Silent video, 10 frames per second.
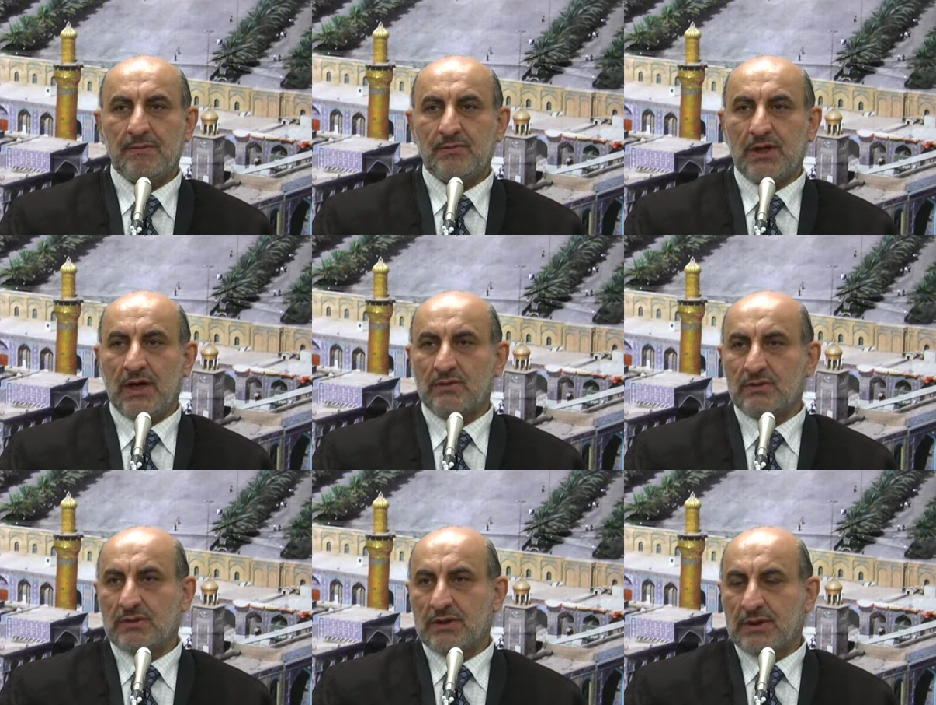
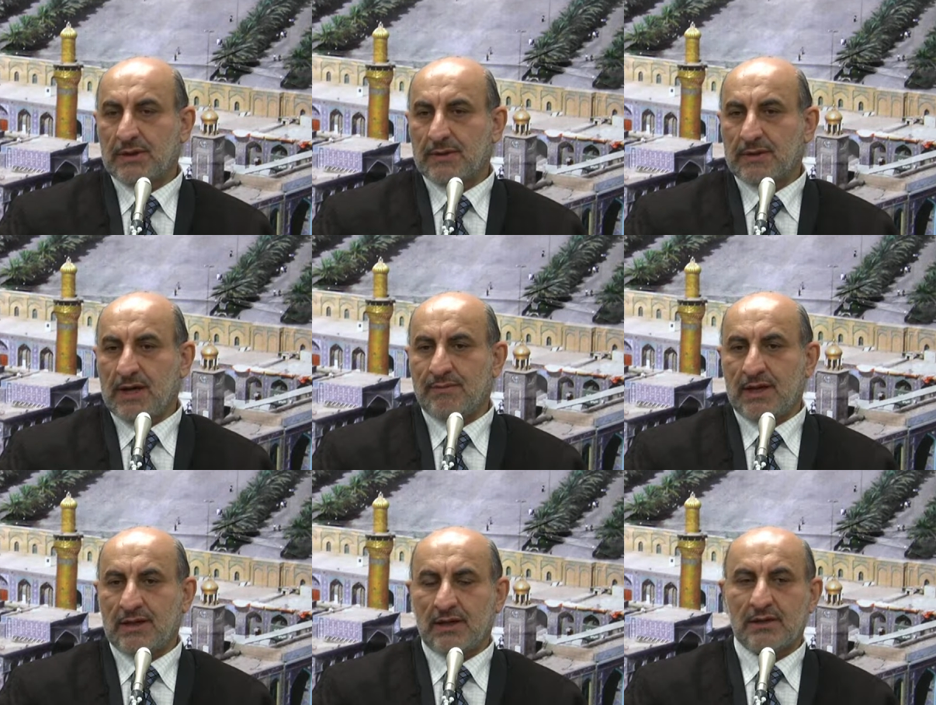Now, come
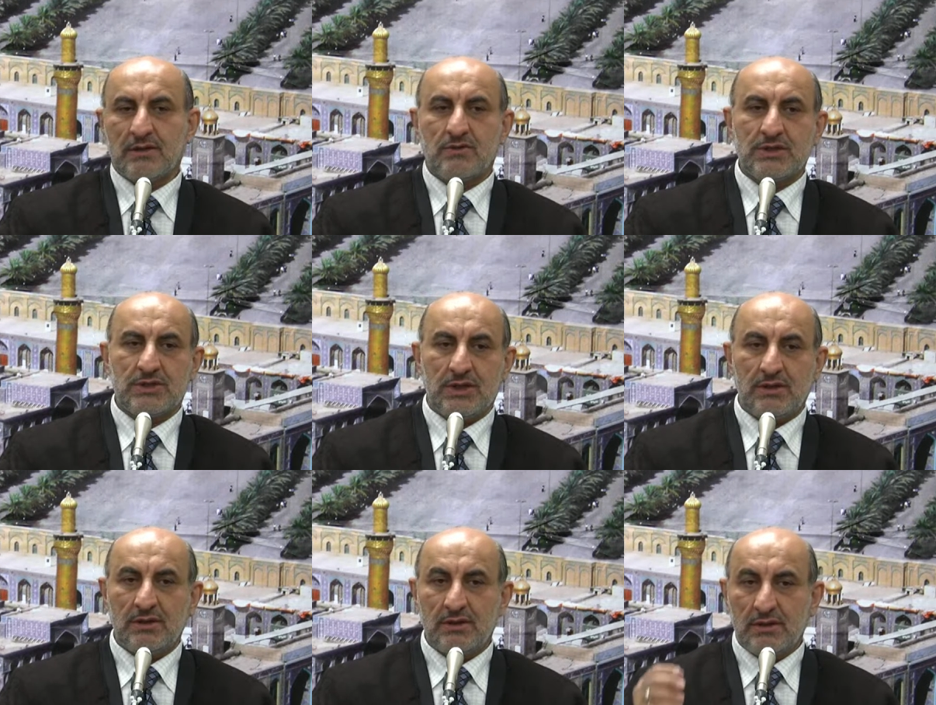other
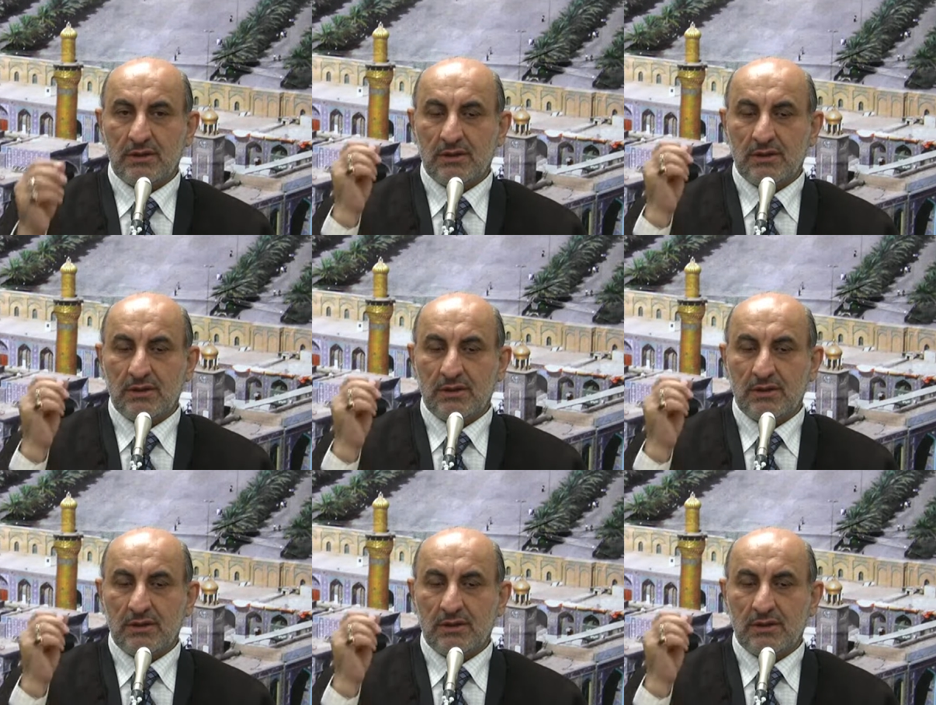question.